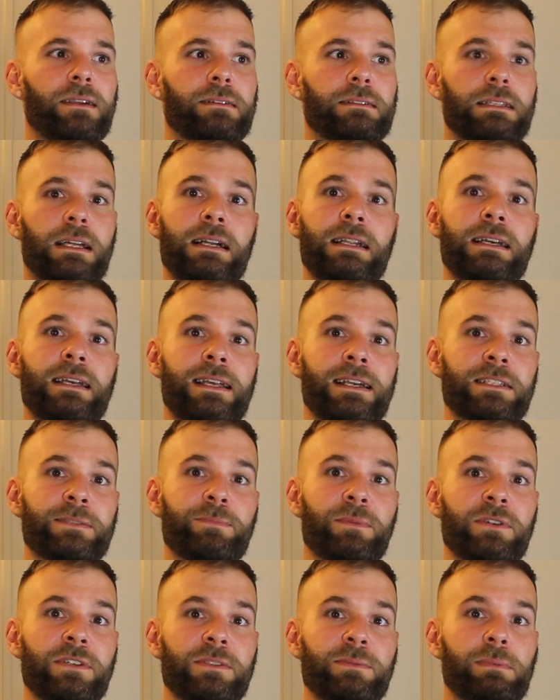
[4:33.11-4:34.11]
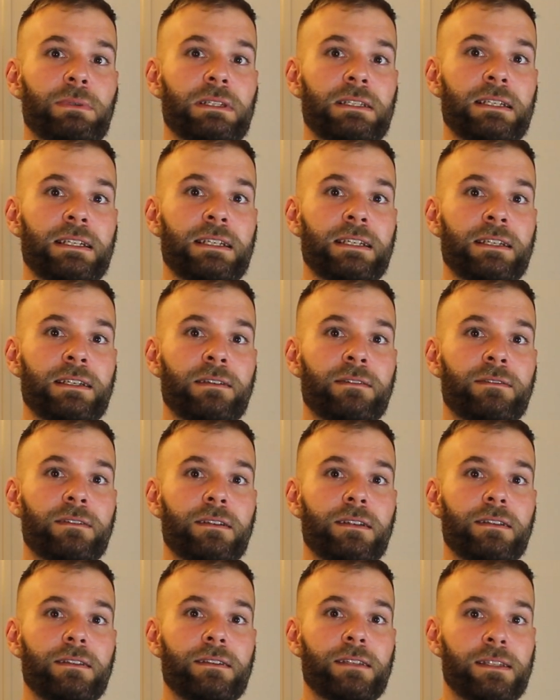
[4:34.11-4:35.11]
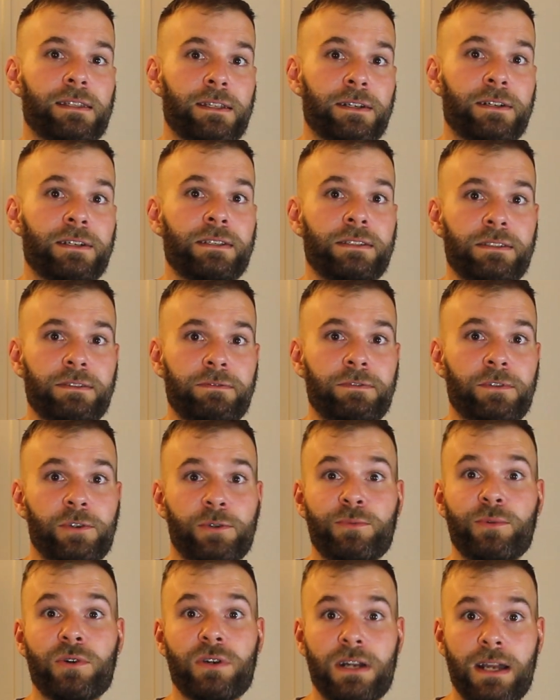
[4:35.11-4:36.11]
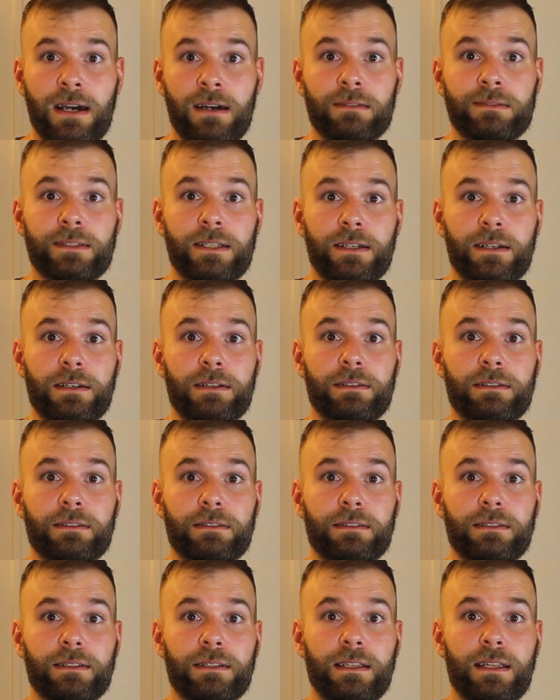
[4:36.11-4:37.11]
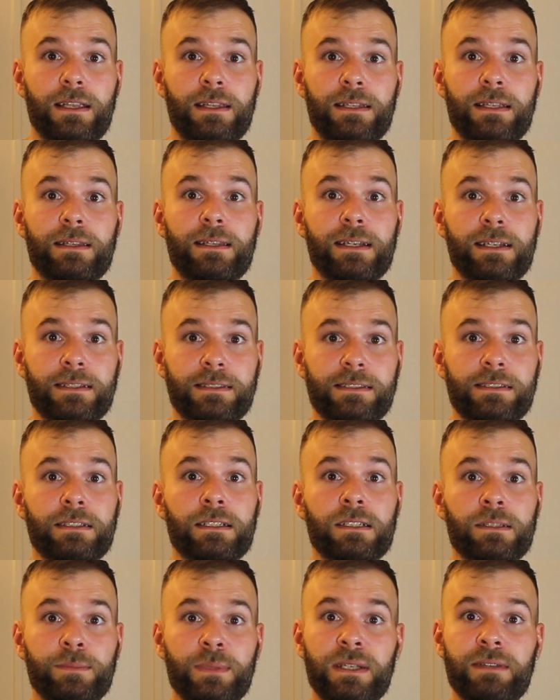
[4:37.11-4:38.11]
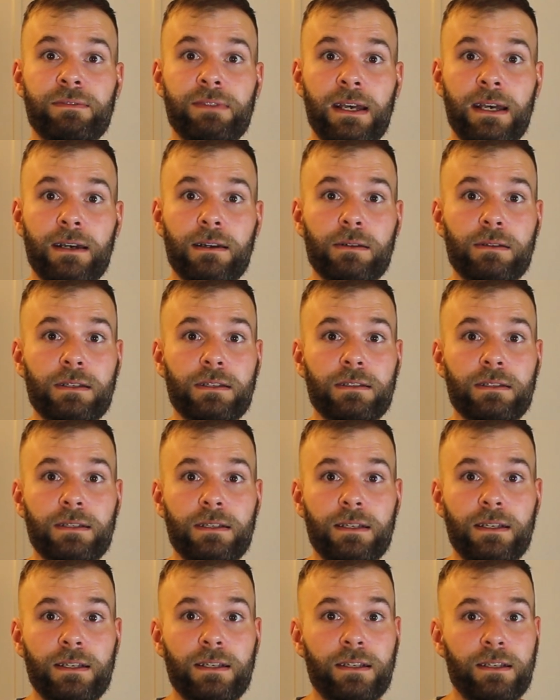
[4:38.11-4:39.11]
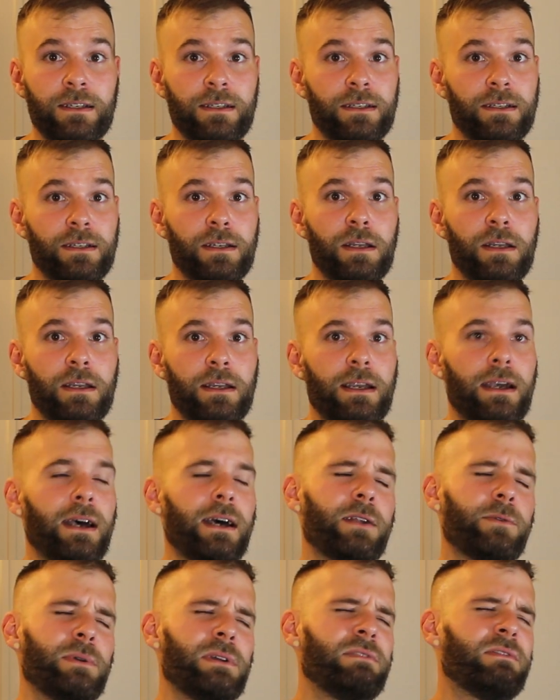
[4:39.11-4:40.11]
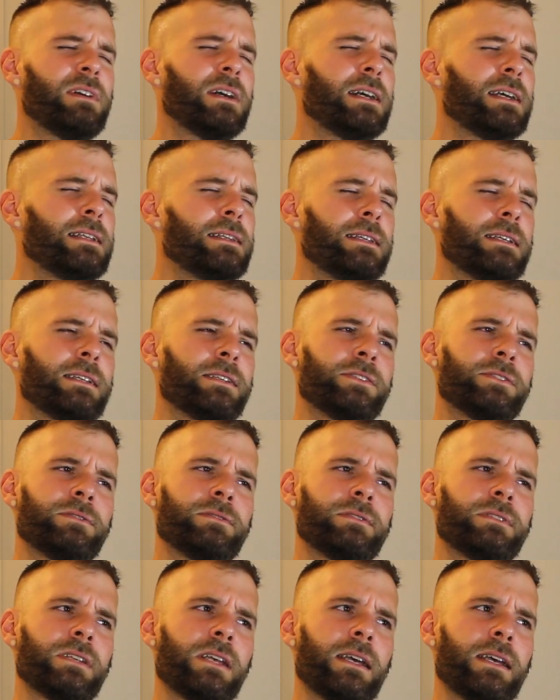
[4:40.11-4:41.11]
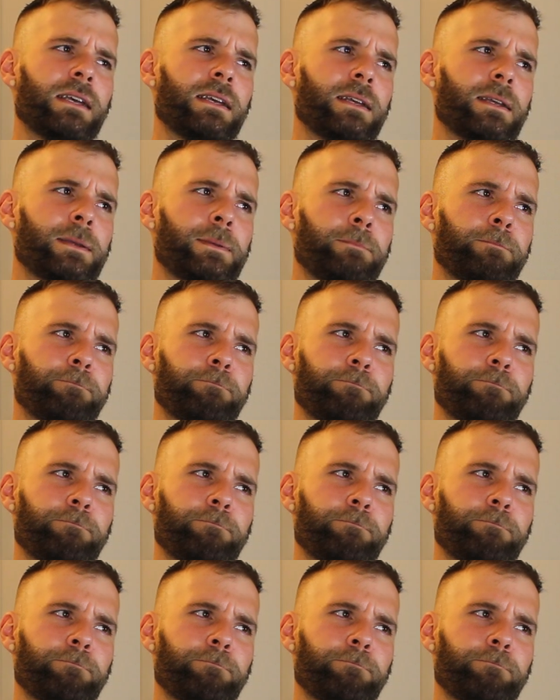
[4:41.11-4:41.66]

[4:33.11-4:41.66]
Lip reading: A lot of experts believe that there is a few more out there, and that they can still be found. How do we find these, you say?